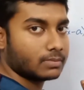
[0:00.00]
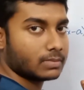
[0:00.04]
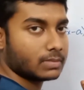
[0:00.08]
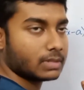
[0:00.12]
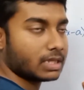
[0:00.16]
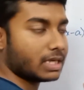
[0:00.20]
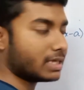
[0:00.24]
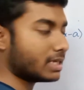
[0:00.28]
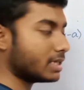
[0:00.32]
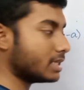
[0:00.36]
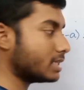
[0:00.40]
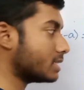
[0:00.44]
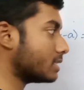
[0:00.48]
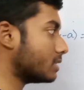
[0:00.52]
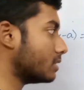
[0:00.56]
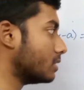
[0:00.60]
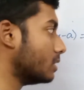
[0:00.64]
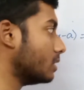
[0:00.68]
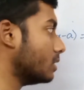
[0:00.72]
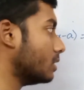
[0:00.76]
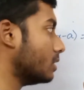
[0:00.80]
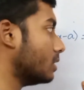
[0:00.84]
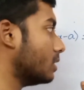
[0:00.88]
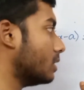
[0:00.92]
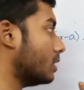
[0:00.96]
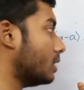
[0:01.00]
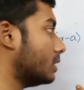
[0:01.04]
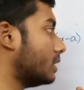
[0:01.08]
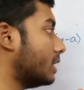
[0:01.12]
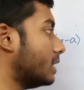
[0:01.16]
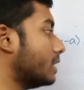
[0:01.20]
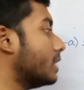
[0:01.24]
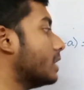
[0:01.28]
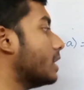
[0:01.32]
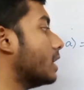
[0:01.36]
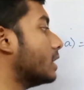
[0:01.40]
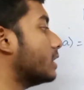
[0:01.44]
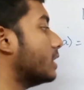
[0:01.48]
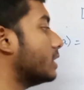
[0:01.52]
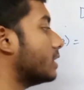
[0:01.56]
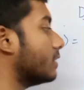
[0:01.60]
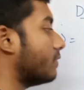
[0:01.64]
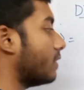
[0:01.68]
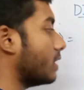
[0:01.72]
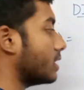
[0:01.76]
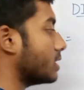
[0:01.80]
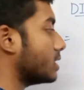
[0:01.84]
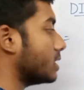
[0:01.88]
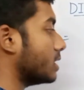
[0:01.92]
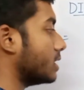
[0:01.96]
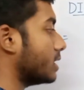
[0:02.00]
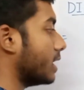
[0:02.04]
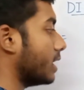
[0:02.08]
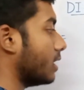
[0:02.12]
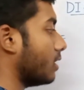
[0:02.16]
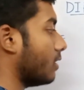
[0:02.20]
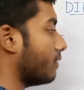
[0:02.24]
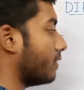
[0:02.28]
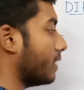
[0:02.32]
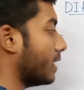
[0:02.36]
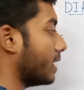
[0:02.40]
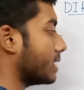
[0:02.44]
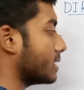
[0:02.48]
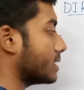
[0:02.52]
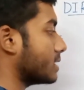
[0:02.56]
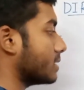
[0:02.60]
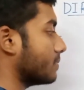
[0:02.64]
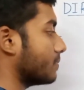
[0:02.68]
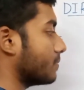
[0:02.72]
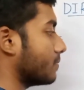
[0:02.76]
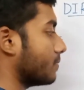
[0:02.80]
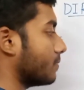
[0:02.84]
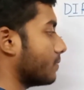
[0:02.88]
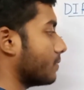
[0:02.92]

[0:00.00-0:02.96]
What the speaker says: that is the Dirac delta function del of x,